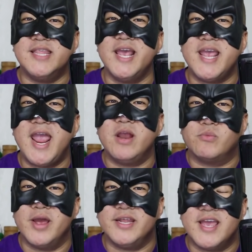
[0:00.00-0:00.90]
they
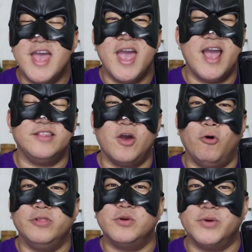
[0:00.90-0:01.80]
ain't ready. And the
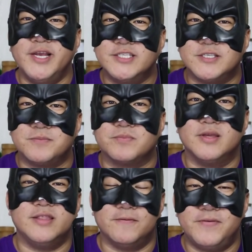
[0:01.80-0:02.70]
only reason
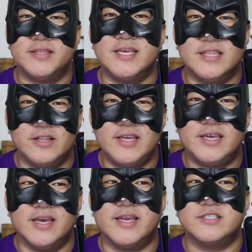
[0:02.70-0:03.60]
they're fifth in the
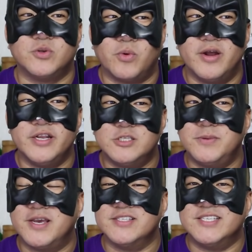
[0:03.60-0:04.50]
league against the run is
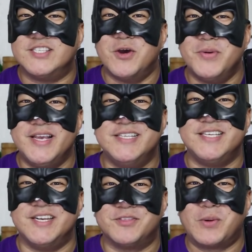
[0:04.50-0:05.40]
because it's so
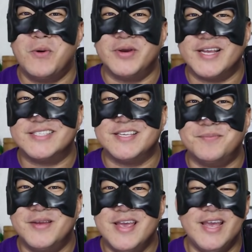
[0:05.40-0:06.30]
easy to throw against
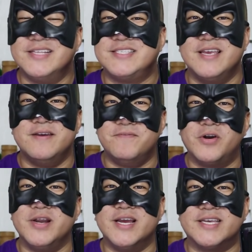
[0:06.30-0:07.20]
them. It's eh,
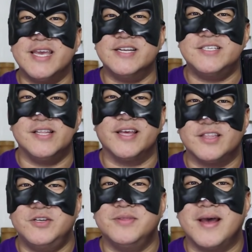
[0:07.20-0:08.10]
very akin to like
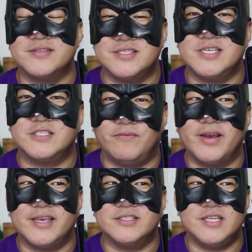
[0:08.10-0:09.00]
the 2006
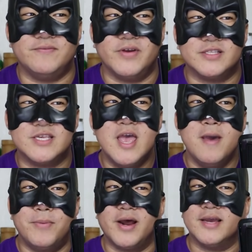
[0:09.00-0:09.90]
Vikings defense.
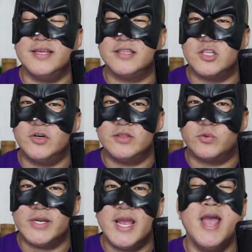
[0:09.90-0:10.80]
But I think
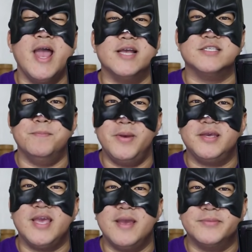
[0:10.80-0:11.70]
33 has a
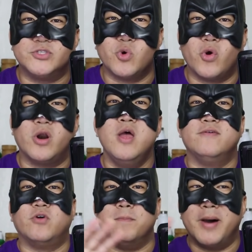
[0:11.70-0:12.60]
big game in store
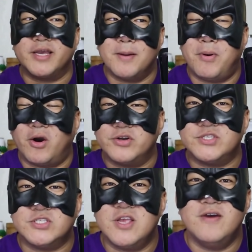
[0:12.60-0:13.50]
for Michael. Micah
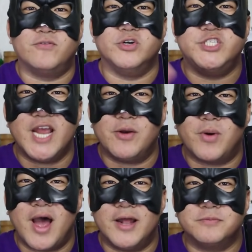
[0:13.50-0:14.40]
Parsons, for
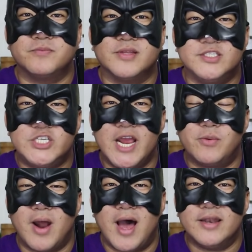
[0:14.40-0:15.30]
Jayron, J
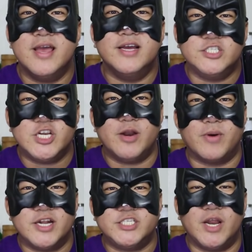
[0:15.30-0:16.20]
Ron,
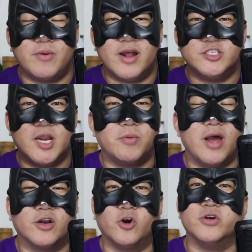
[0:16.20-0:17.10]
Jayron, J Ron, J
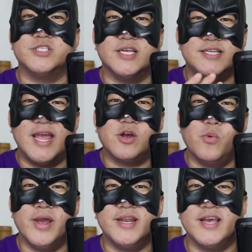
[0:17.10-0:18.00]
Ron, Kearse, Dan
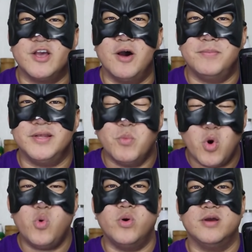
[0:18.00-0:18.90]
Quinn, and company.
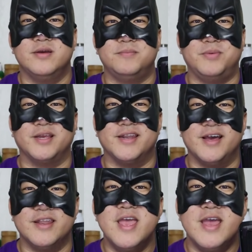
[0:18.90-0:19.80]
Woo! Bring it
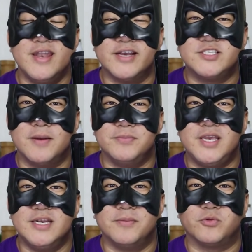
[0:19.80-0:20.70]
on. Next up,
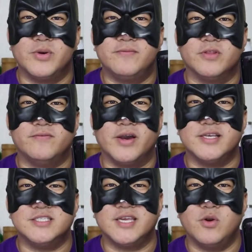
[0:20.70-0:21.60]
key number three for the
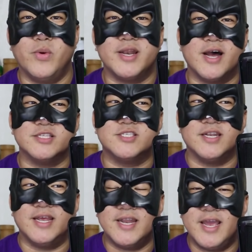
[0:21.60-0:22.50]
Vikings to get a win on
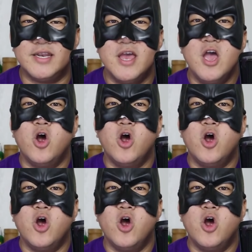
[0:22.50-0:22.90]
Sunday night.